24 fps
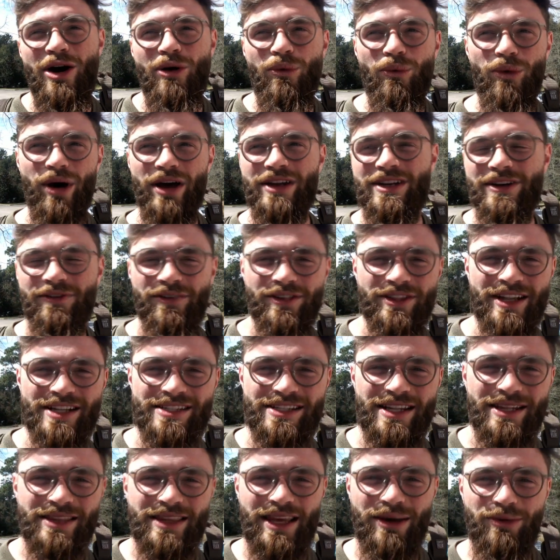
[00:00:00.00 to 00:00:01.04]
what different things
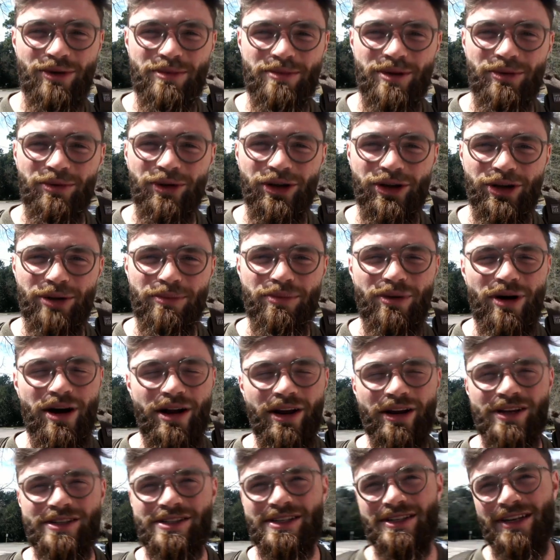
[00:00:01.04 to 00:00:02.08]
they think would be really good
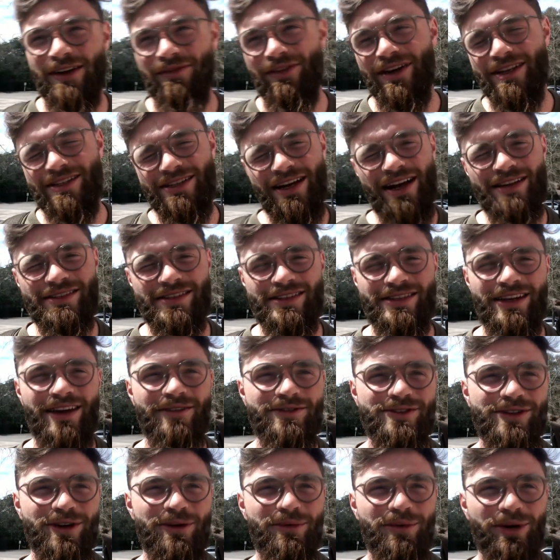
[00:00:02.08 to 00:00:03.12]
products, different designs and stuff.
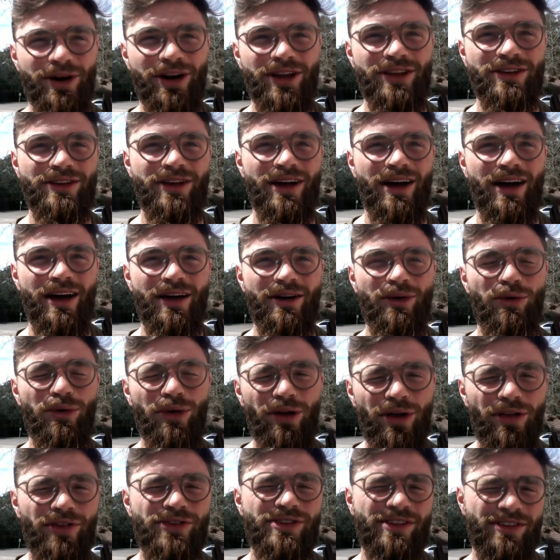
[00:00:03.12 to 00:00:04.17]
So we're gonna order
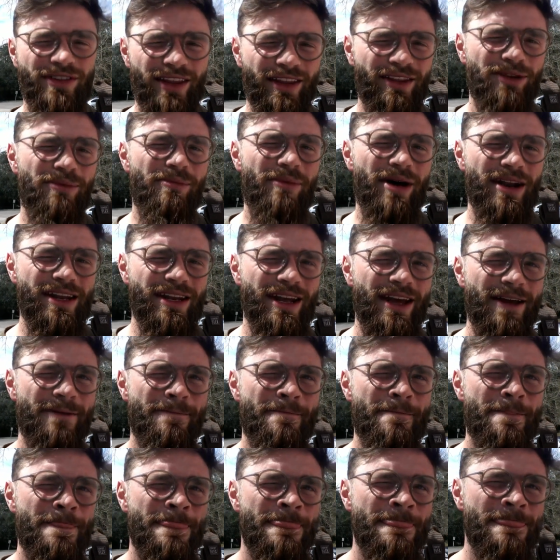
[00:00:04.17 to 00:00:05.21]
all this I think on Monday,
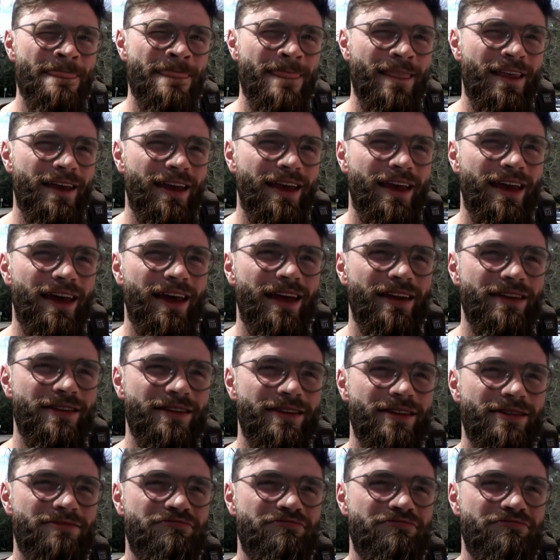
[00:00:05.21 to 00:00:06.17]
and